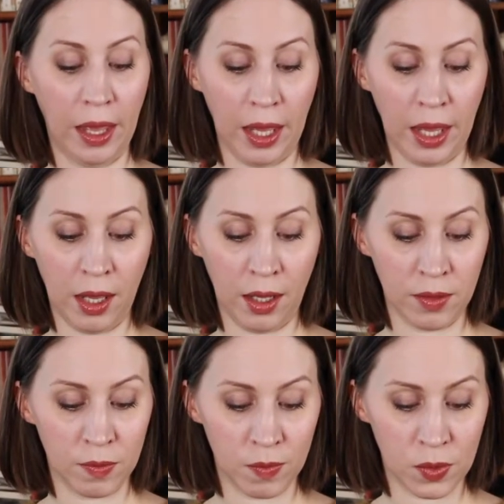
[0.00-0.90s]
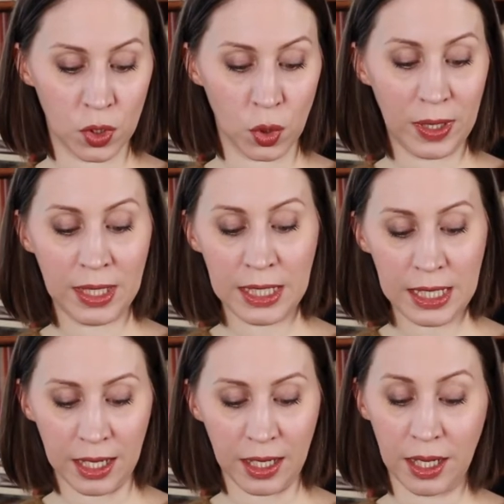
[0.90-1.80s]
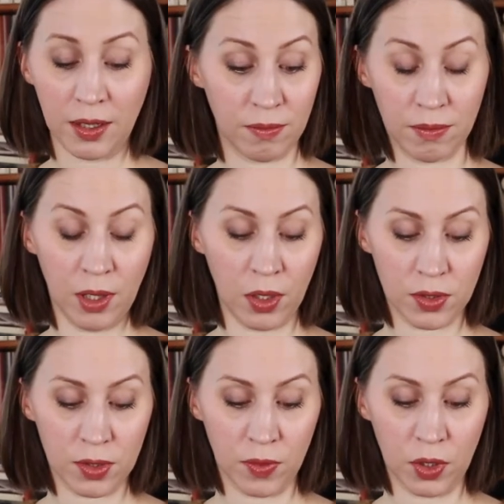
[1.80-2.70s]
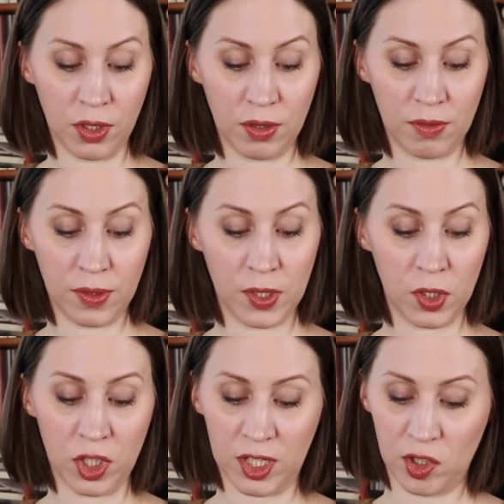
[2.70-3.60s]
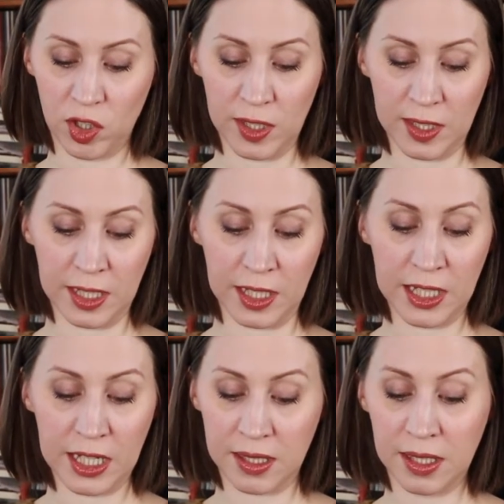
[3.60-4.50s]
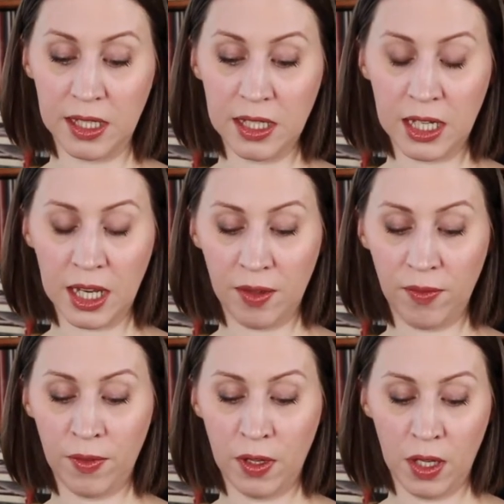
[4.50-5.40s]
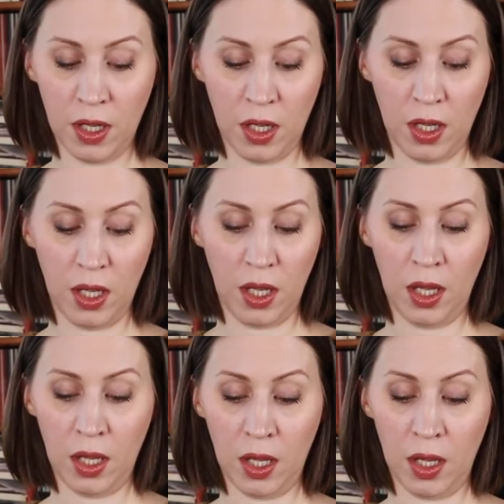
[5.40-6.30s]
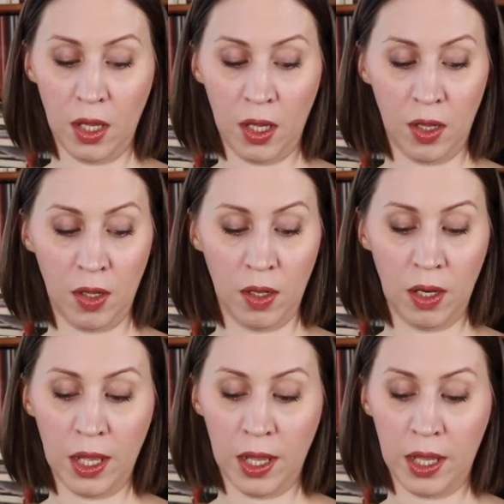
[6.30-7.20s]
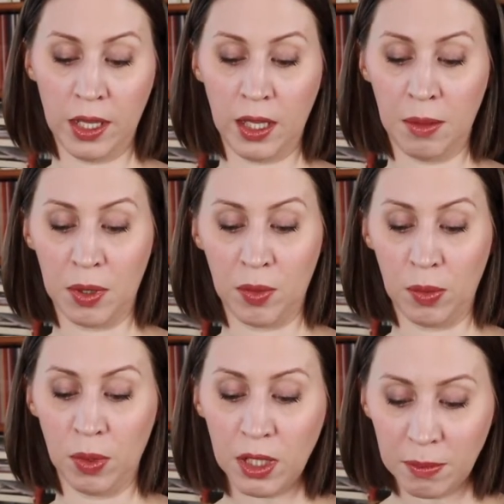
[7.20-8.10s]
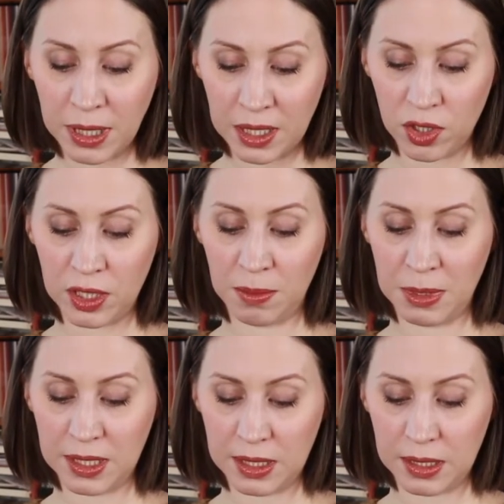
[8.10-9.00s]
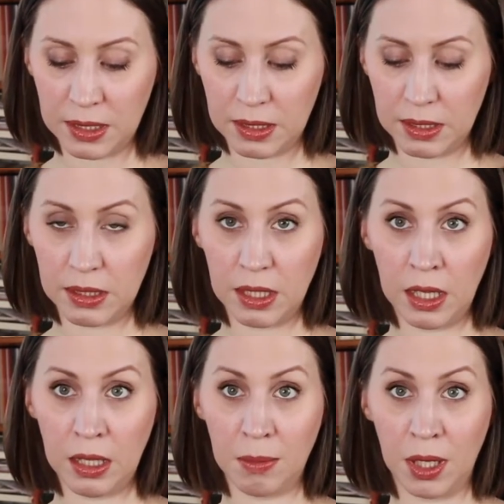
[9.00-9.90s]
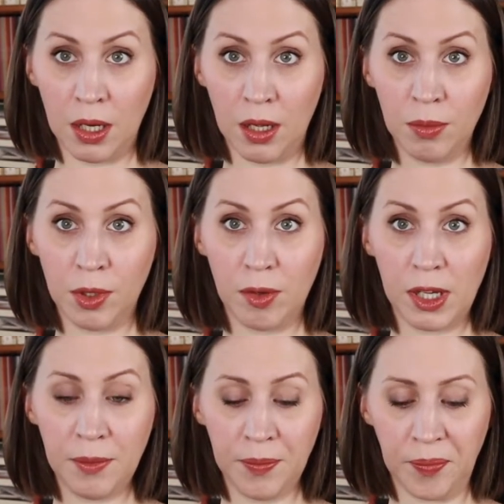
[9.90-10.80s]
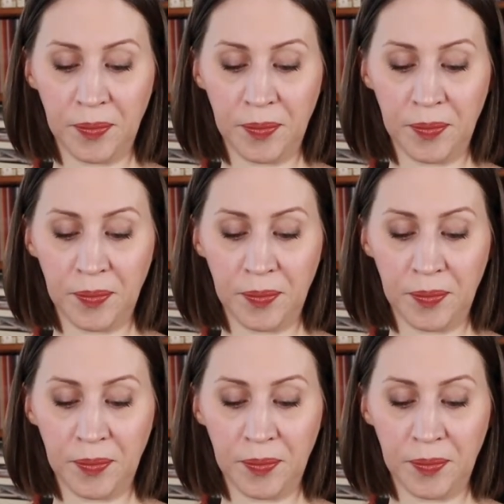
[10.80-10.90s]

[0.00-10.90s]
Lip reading: So in the end I had lots of good suggestions and ideas, and I did have like a Marie Wallen pattern in my library,